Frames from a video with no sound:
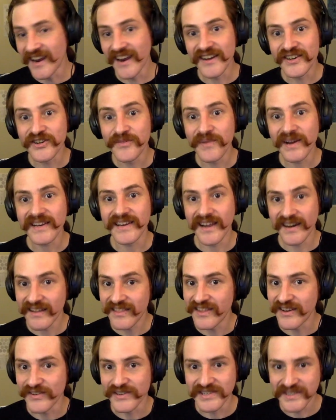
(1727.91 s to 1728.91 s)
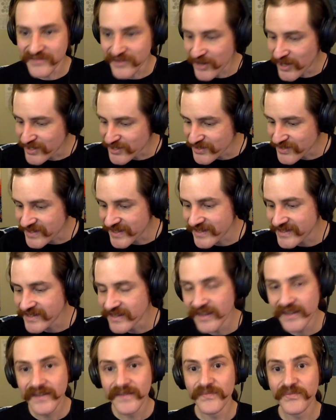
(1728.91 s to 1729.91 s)
electromagnetic theories of consciousness
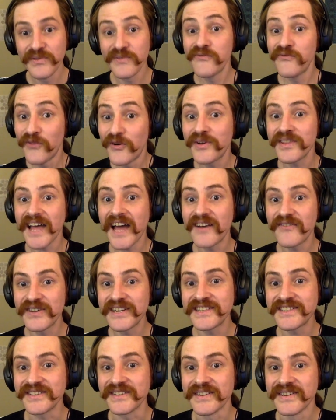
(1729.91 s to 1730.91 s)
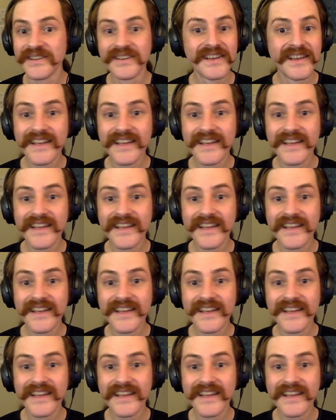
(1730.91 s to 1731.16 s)
for that reason.